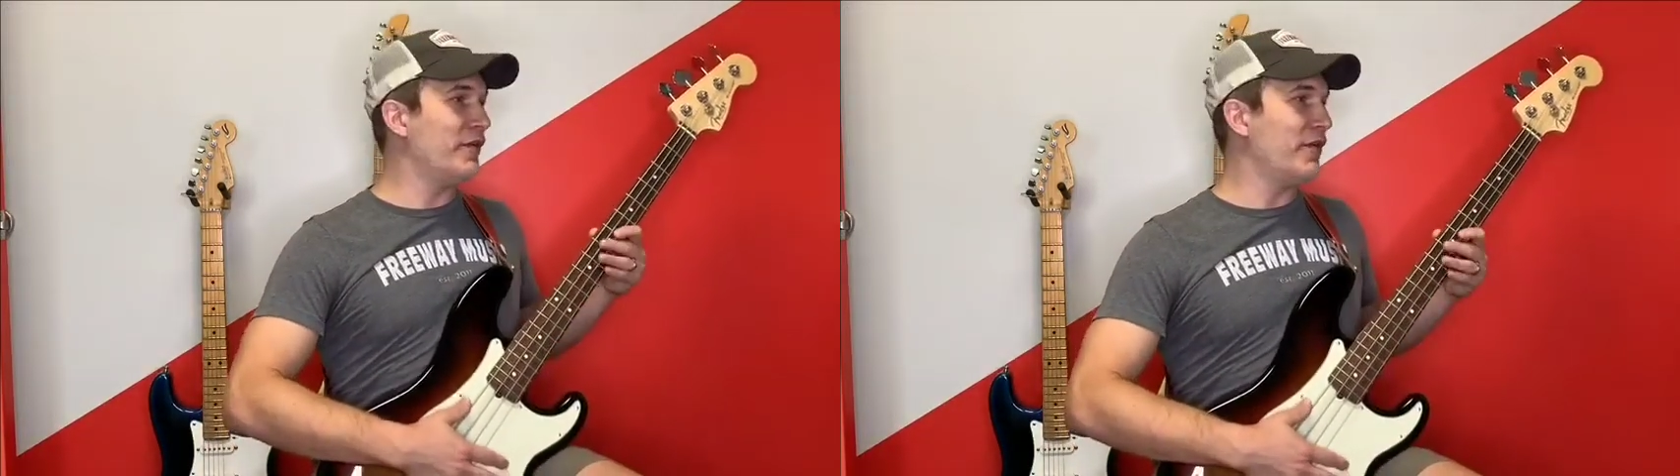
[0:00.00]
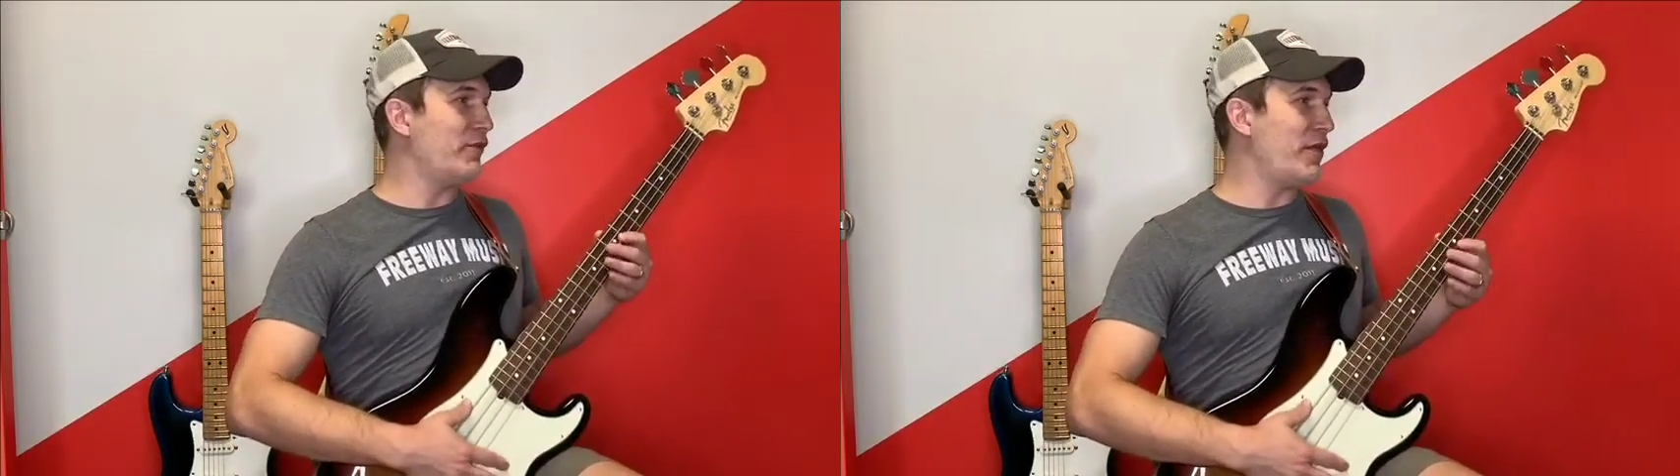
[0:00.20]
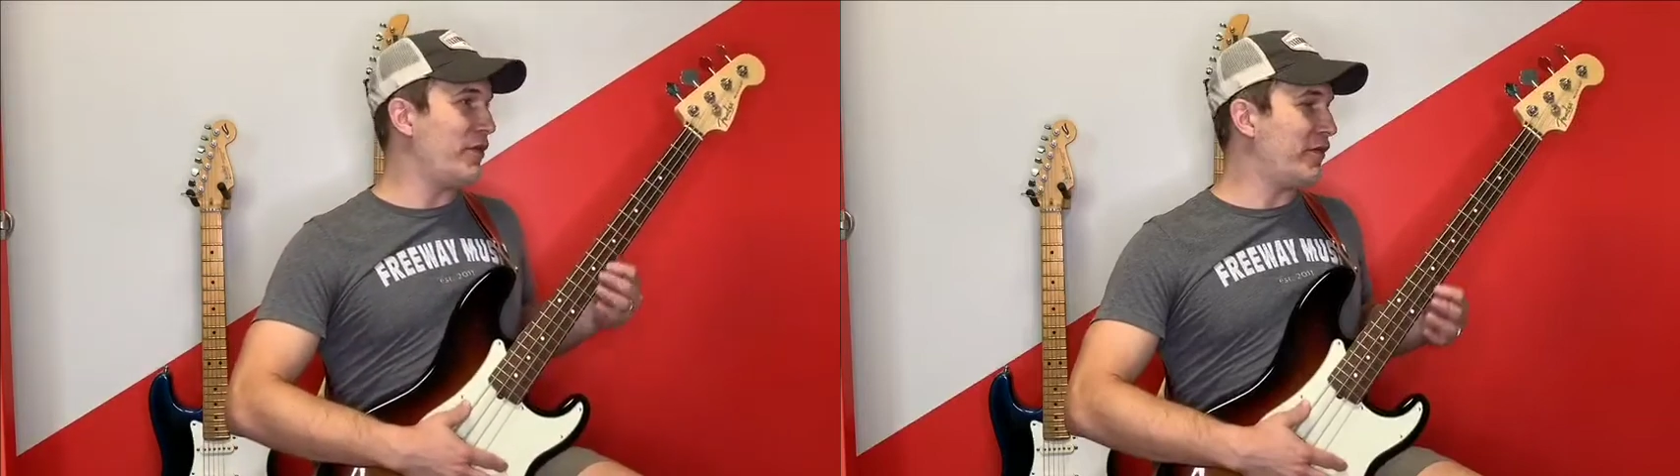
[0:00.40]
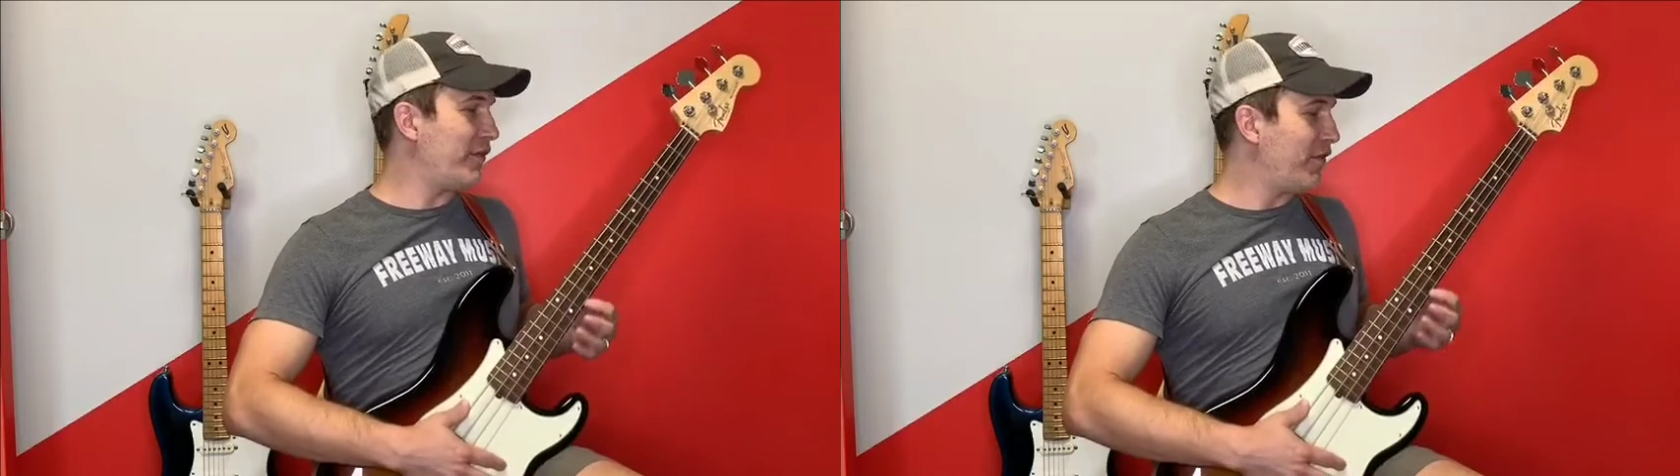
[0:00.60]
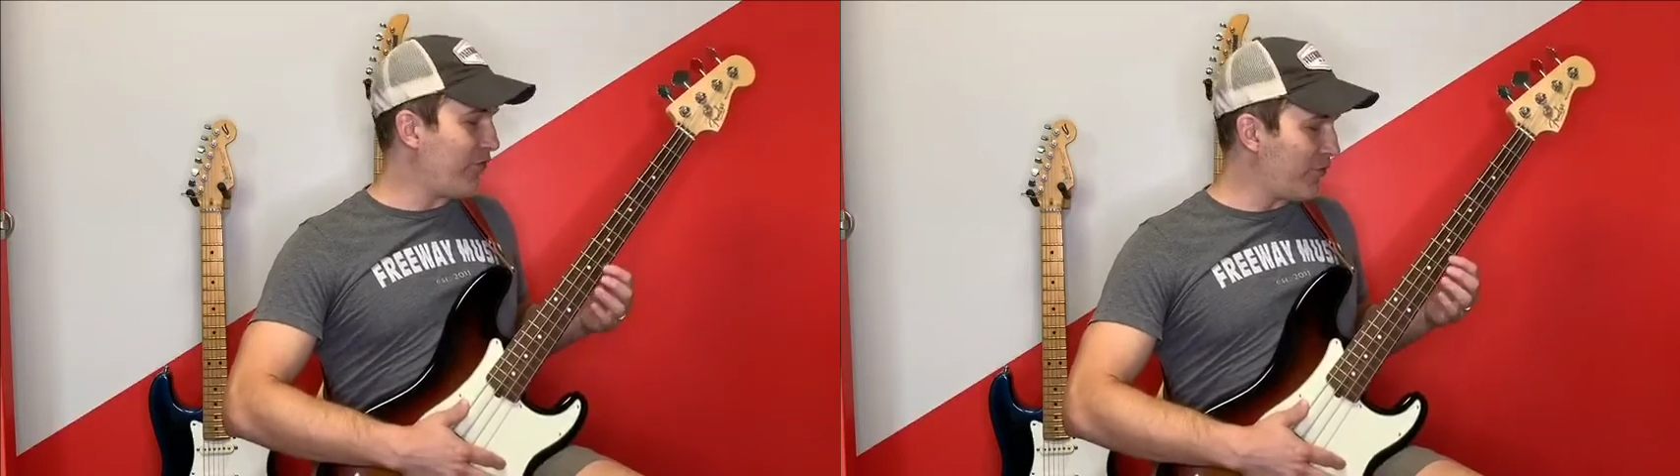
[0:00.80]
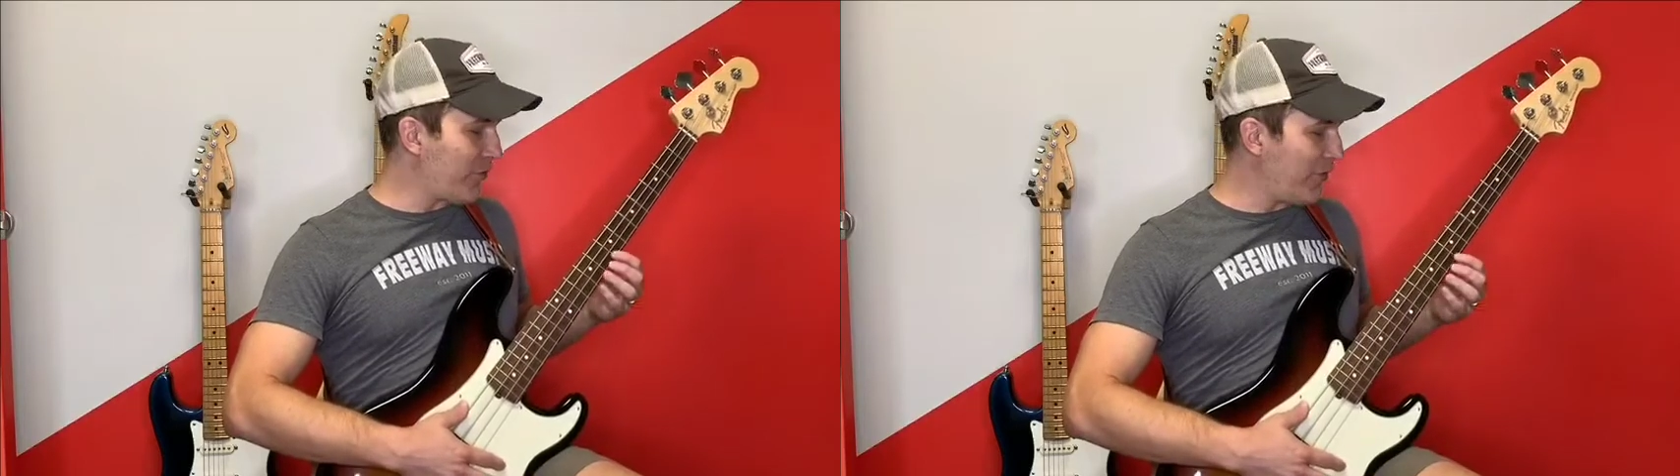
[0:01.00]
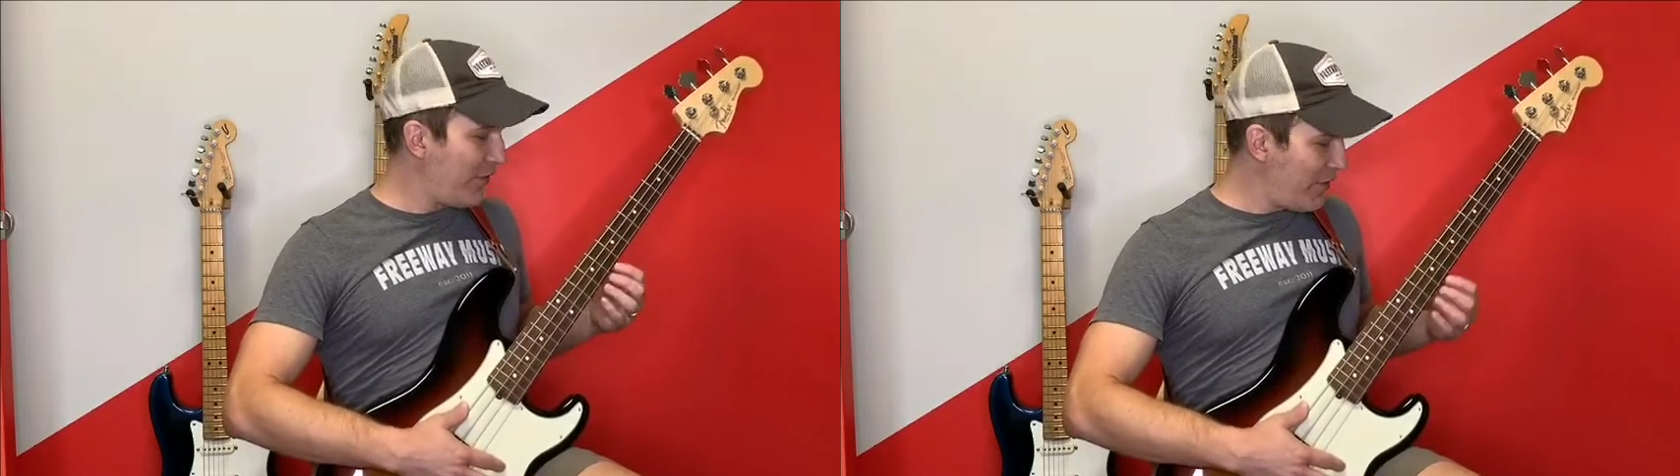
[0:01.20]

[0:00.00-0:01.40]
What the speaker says: and way better than I'll ever be,